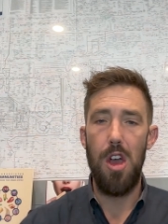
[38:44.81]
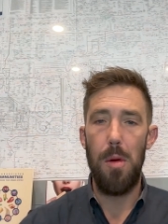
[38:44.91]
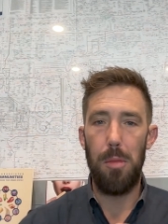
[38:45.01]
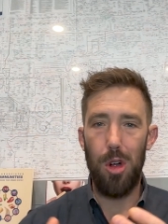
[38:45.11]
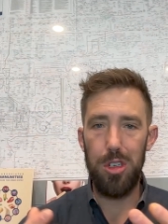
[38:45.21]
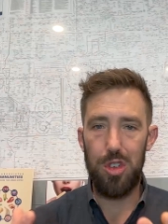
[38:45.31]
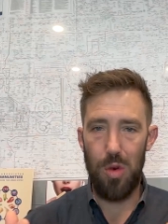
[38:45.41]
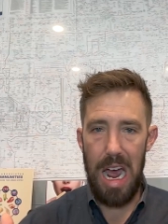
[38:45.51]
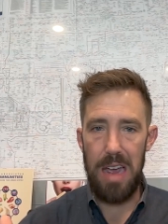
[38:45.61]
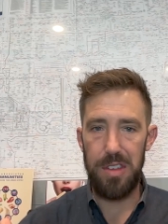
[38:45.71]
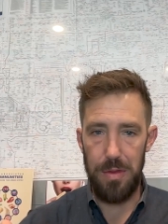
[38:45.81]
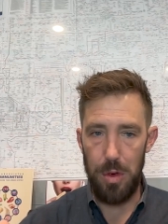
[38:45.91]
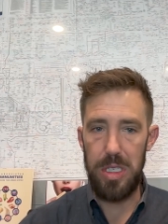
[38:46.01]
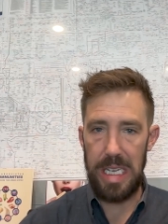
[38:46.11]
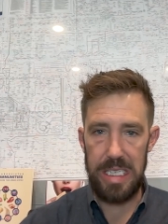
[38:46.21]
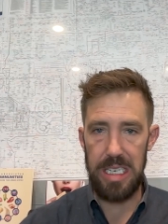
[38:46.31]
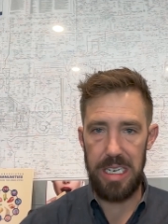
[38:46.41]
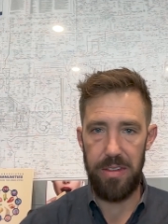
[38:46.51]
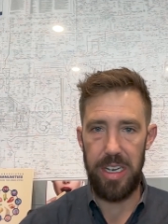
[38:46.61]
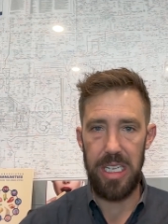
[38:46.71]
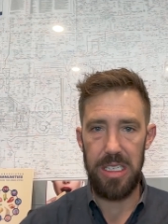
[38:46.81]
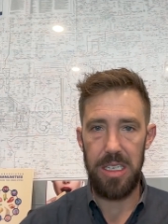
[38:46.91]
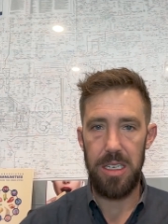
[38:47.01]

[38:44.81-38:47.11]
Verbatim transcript: Mold drives food sensitivities.